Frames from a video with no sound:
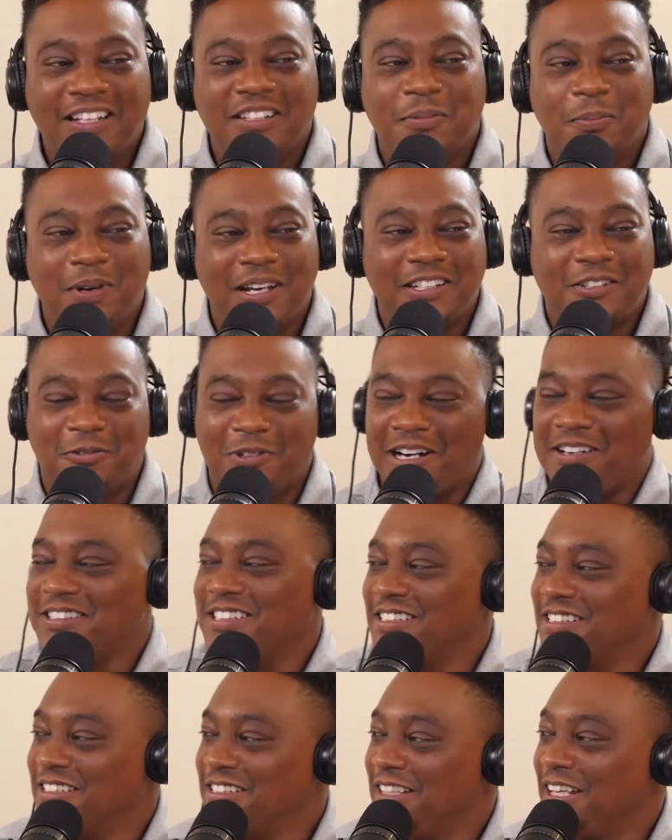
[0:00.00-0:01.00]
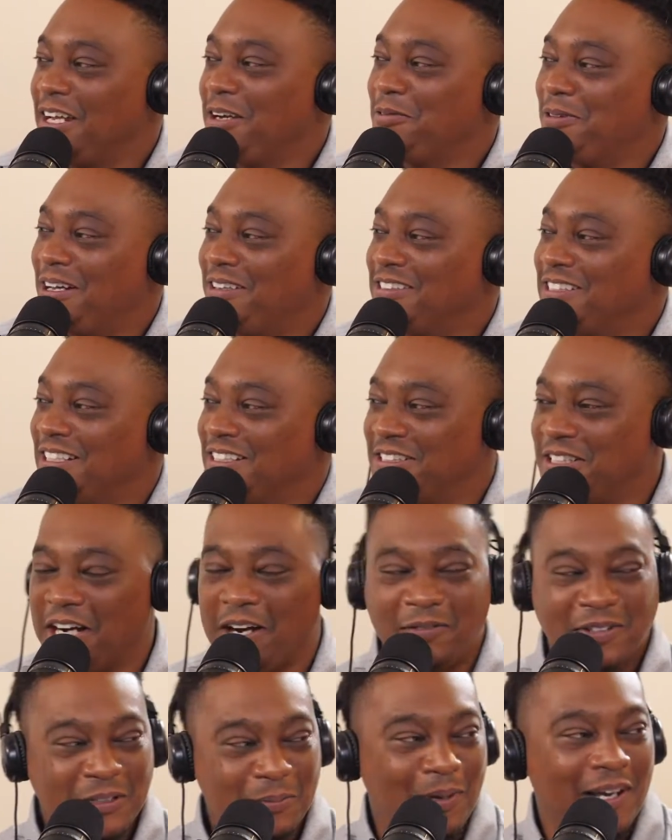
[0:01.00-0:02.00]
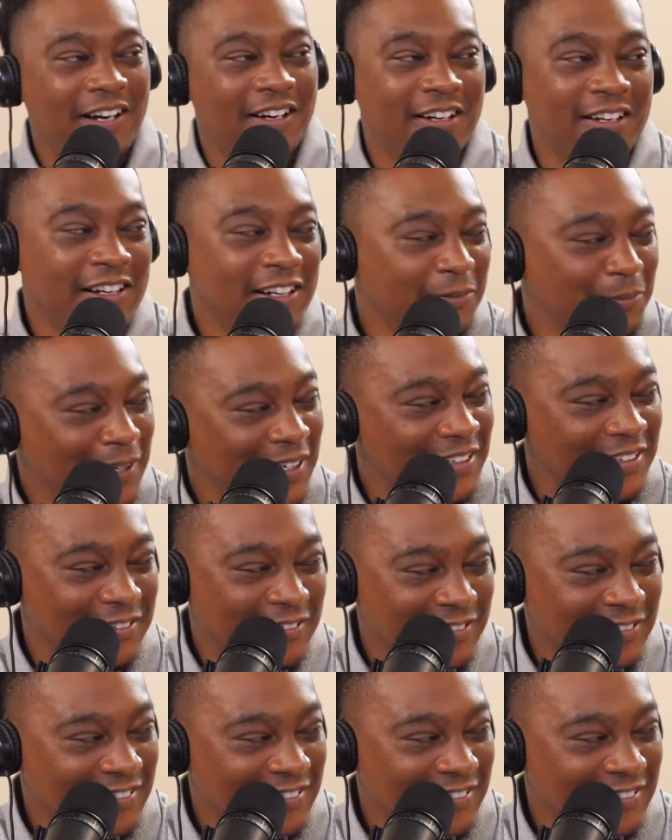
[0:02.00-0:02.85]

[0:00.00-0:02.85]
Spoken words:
best routes is the same routes that Job is better than him at though.